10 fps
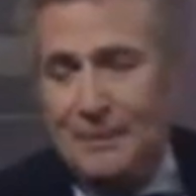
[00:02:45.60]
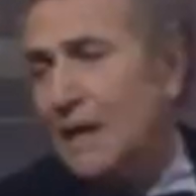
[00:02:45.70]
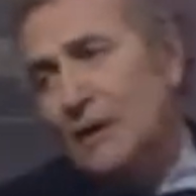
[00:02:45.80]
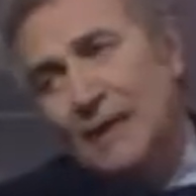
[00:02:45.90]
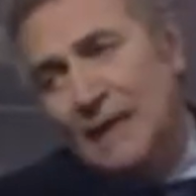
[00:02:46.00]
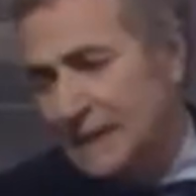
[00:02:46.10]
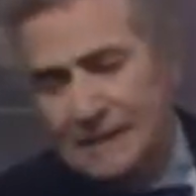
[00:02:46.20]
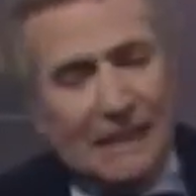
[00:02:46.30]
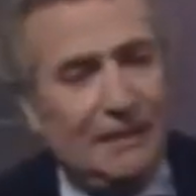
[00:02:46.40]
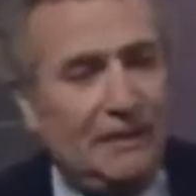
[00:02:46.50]
No, I
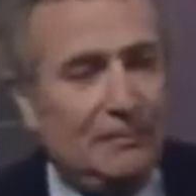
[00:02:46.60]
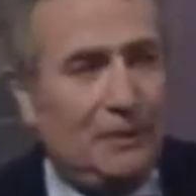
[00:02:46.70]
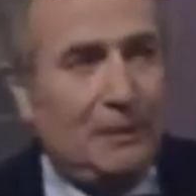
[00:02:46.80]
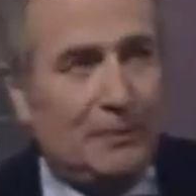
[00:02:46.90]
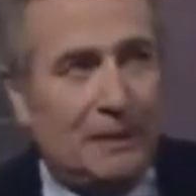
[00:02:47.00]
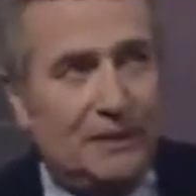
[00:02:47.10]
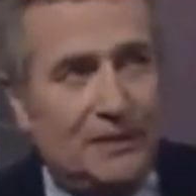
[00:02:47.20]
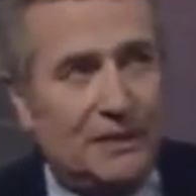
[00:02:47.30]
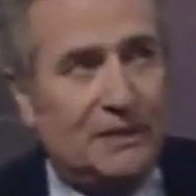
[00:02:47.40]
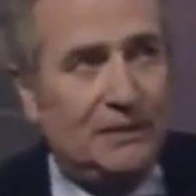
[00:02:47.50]
don't. I think people are
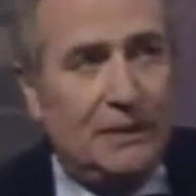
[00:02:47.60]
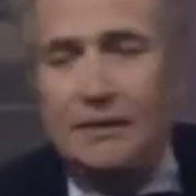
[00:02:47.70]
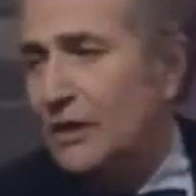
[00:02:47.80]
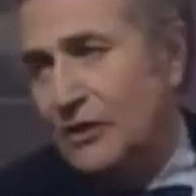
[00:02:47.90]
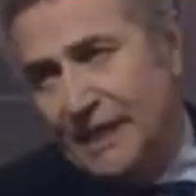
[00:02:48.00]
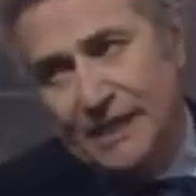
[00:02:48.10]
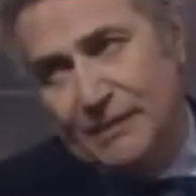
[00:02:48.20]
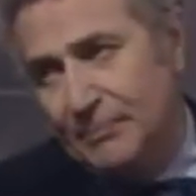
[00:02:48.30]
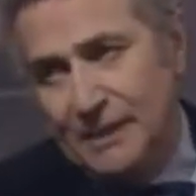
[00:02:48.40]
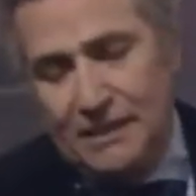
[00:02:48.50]
just, you know, knocking
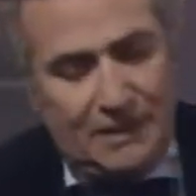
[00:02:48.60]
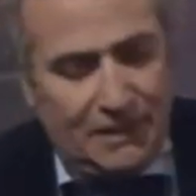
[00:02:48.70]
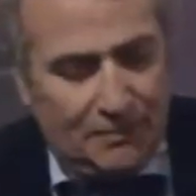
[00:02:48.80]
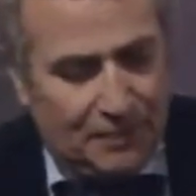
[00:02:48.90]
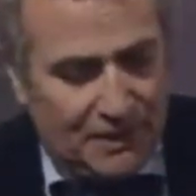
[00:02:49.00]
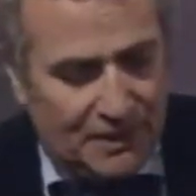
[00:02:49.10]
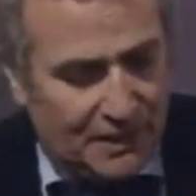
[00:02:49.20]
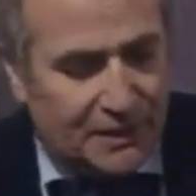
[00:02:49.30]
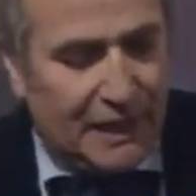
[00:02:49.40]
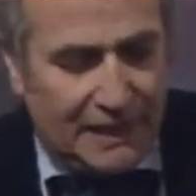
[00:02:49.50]
it, because, you know, Britain's
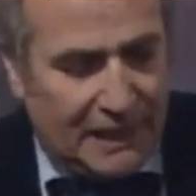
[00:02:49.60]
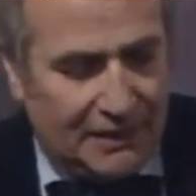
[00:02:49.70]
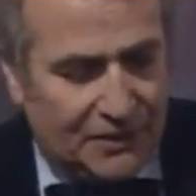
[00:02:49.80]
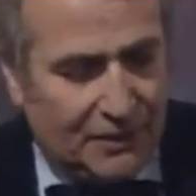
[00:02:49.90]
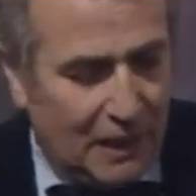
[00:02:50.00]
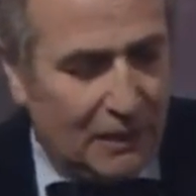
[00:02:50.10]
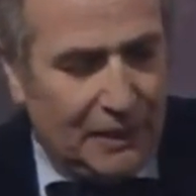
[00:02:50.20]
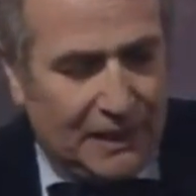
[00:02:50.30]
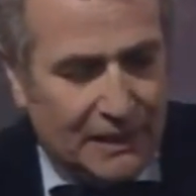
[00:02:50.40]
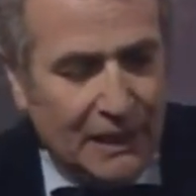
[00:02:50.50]
a great country. While
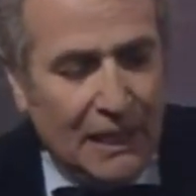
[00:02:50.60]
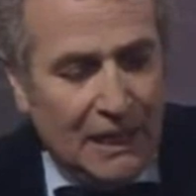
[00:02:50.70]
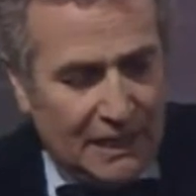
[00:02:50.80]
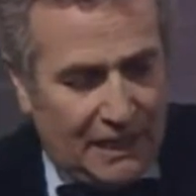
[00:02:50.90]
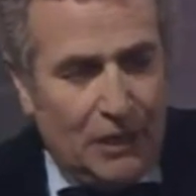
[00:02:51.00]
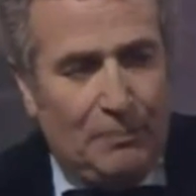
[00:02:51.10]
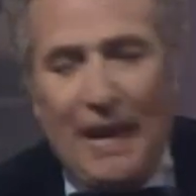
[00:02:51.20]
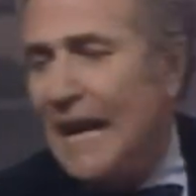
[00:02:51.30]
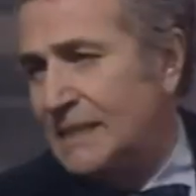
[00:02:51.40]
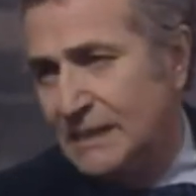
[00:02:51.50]
we can go
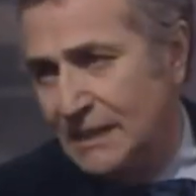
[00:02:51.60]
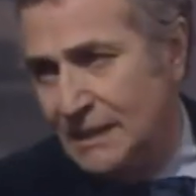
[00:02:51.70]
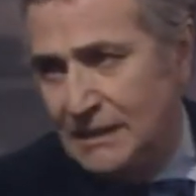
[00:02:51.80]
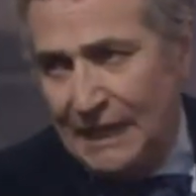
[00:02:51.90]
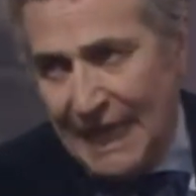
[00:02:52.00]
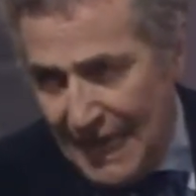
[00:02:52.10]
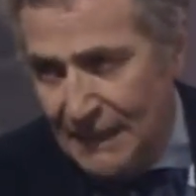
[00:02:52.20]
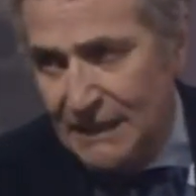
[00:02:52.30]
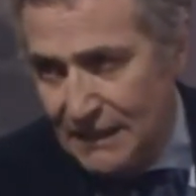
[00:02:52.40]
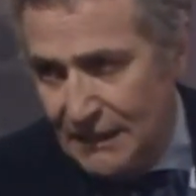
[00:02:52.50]
back to the
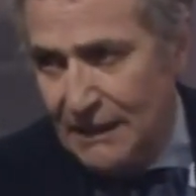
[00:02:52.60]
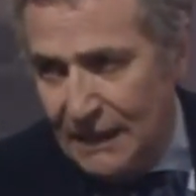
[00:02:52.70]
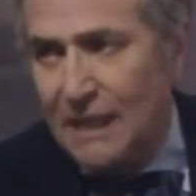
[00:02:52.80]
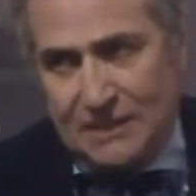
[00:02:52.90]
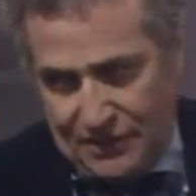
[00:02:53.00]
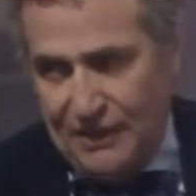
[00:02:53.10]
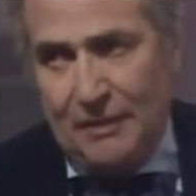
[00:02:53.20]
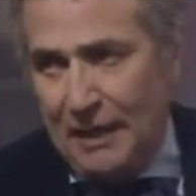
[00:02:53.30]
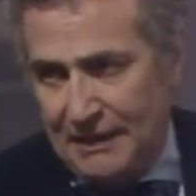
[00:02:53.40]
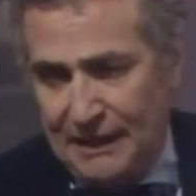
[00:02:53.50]
land, the answer is to
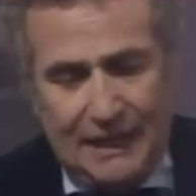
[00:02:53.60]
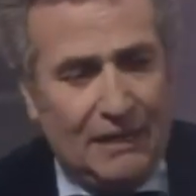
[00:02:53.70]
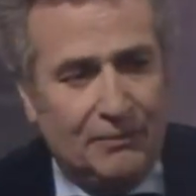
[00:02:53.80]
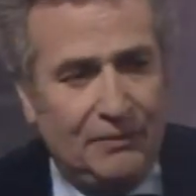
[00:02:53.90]
go back to the land.